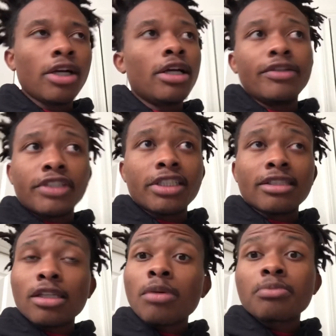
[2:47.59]
If she gets
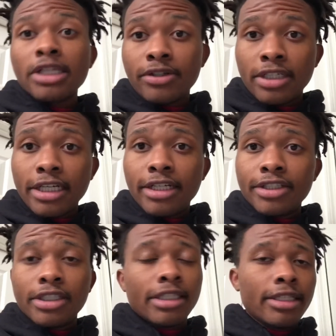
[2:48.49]
up there in age,
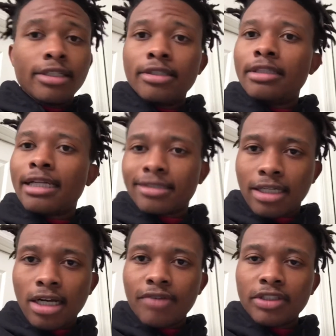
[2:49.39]
then that's a
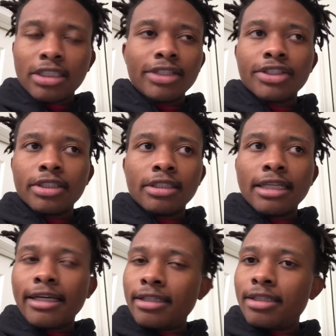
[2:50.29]
conversation
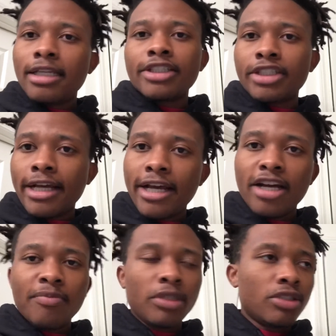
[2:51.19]
that they should
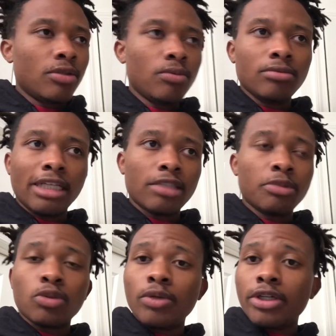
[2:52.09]
have, but that's
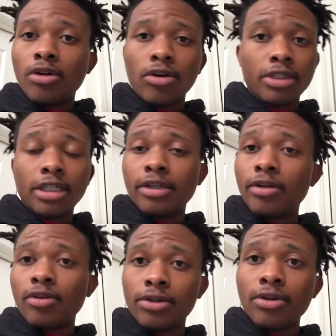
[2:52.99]
between Cardi and
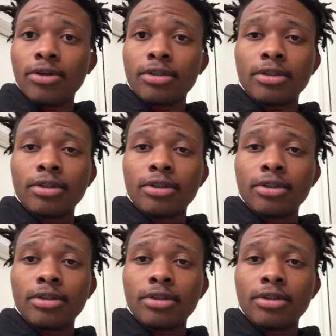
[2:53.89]
her daughter.